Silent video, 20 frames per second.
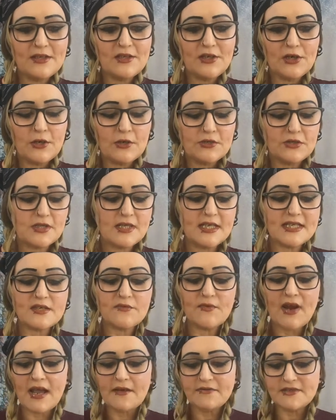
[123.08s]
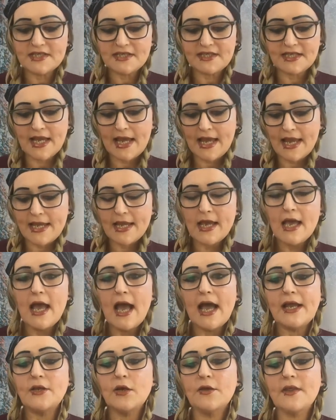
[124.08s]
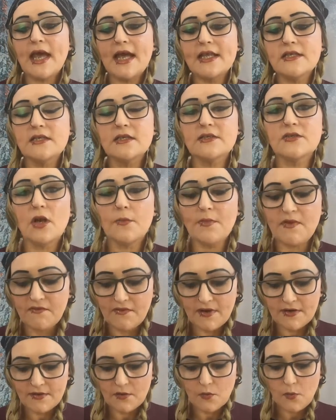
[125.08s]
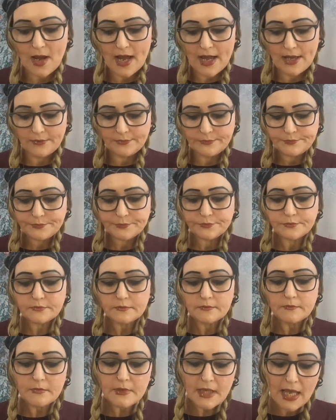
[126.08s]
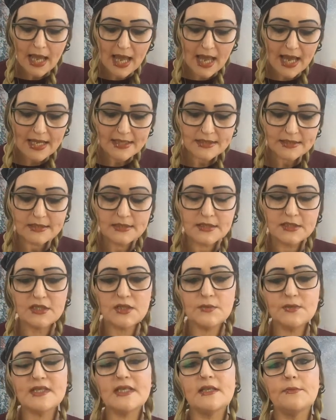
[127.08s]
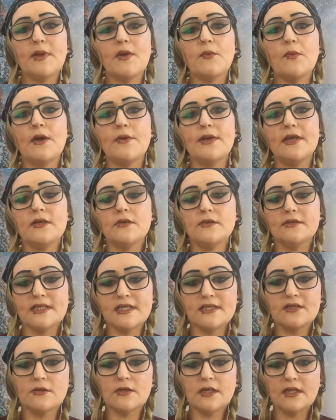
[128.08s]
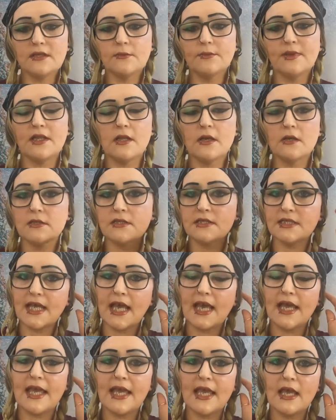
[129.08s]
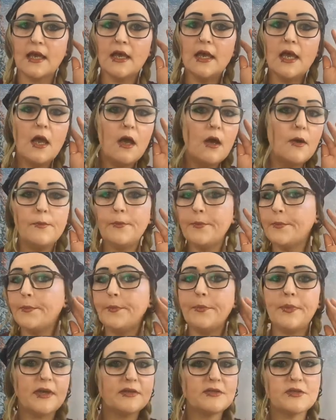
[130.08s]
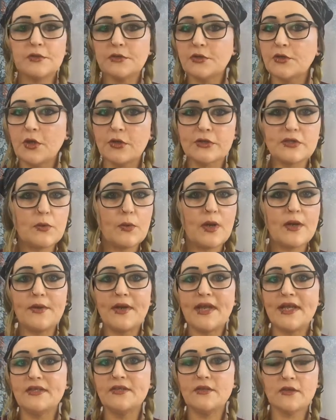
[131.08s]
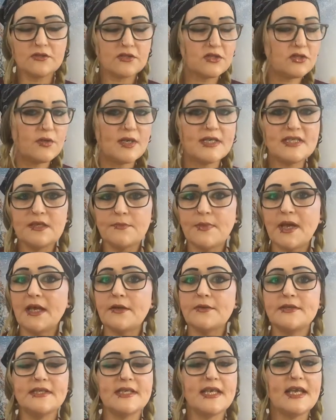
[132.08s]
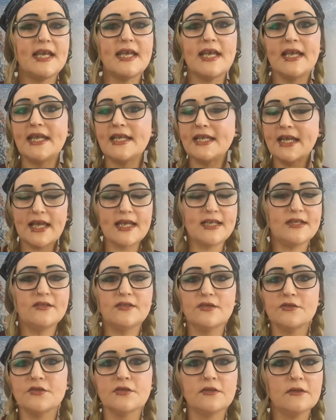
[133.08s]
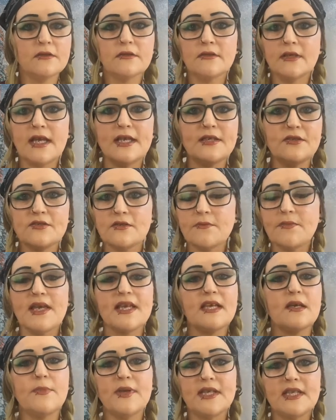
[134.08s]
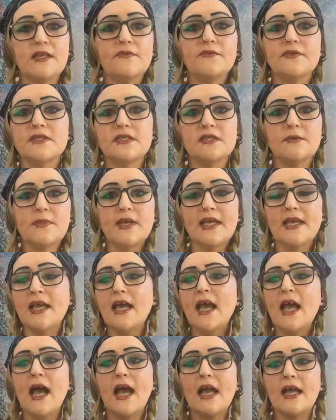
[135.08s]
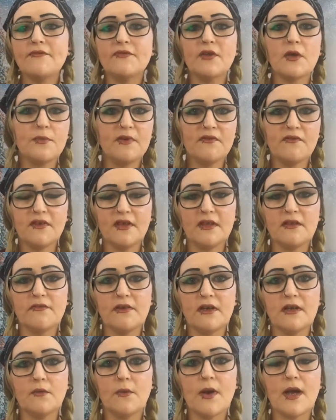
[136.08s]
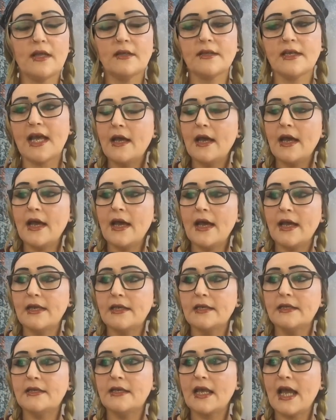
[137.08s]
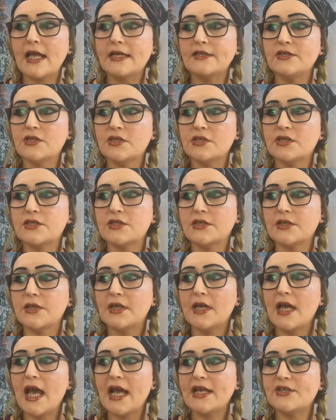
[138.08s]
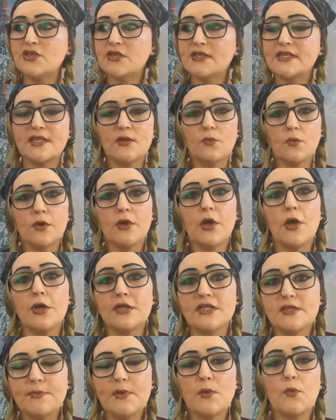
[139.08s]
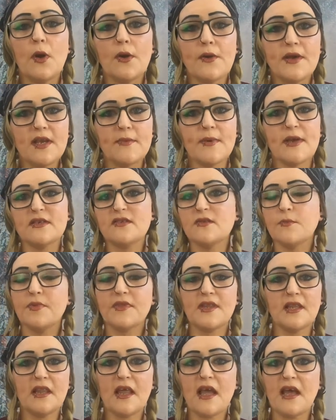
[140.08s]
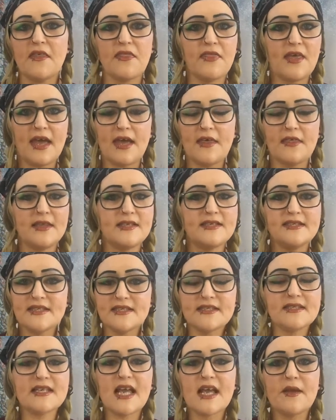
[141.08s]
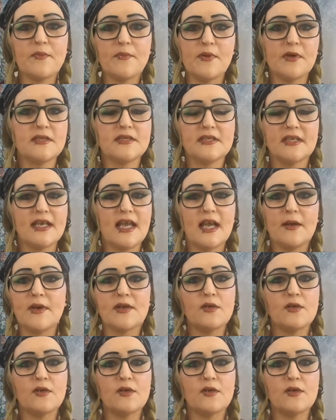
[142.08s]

Liqueur. So this arrived today. I know that Angela's not been very well and she was a little bit worried because it took a little bit long to get here, but I told her not to worry, not to stress about it. It doesn't make a big difference to me. I have not been feeling very well and I just didn't want her to be worrying about something like that. It's the type of person I am.